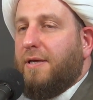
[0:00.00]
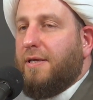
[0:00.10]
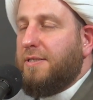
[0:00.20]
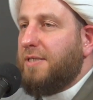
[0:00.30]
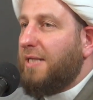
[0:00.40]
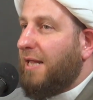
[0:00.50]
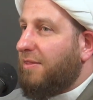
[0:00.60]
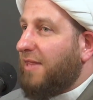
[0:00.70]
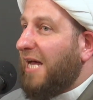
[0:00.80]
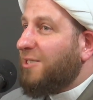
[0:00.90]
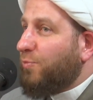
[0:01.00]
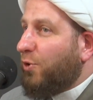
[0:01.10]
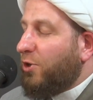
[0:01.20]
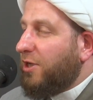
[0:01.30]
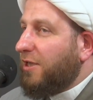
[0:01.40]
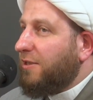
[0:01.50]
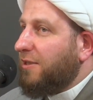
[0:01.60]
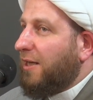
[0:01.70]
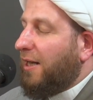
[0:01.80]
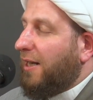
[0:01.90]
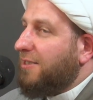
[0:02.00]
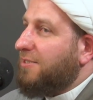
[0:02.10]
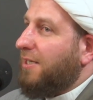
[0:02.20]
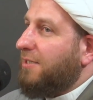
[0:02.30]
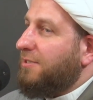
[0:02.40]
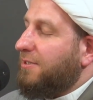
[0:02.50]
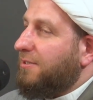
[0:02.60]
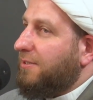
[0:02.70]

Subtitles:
He said, at that point, I started